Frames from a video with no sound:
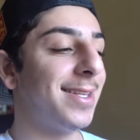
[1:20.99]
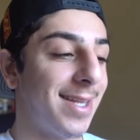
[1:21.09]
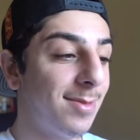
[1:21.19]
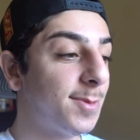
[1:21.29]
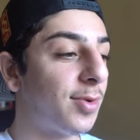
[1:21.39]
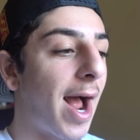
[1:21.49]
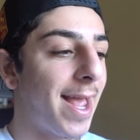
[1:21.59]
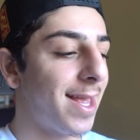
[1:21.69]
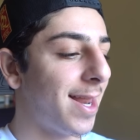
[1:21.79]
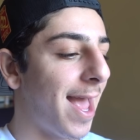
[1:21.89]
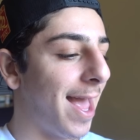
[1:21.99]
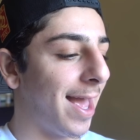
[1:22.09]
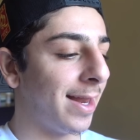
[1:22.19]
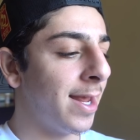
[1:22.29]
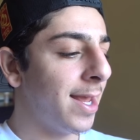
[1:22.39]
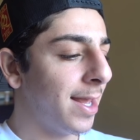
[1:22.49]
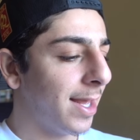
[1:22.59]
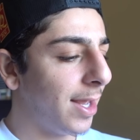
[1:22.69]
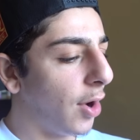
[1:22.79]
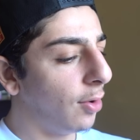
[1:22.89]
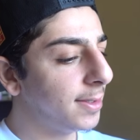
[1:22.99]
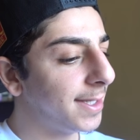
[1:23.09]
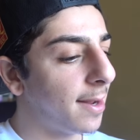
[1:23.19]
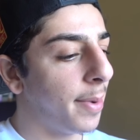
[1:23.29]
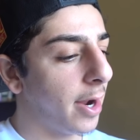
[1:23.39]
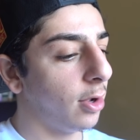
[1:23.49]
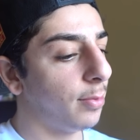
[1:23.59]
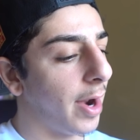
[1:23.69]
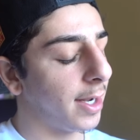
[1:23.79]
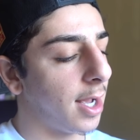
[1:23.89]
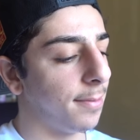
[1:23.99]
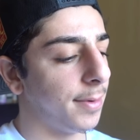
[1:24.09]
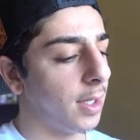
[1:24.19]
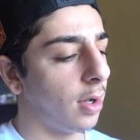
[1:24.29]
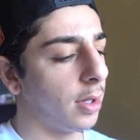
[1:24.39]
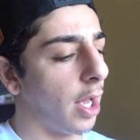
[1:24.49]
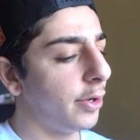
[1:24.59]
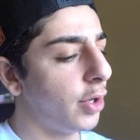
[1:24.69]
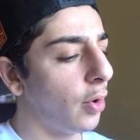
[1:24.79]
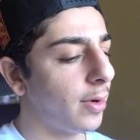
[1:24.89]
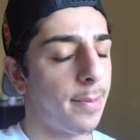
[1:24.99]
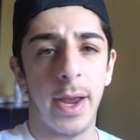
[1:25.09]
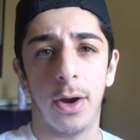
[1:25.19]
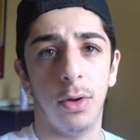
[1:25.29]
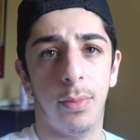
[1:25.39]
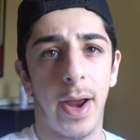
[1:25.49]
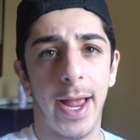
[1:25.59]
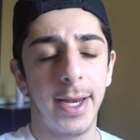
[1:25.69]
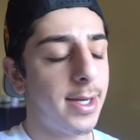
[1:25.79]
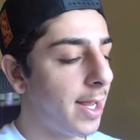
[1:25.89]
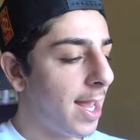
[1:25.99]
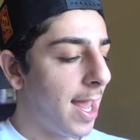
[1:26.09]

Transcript: His name is Brian, and he owns an apparel brand company called Unknown Apparel Brand,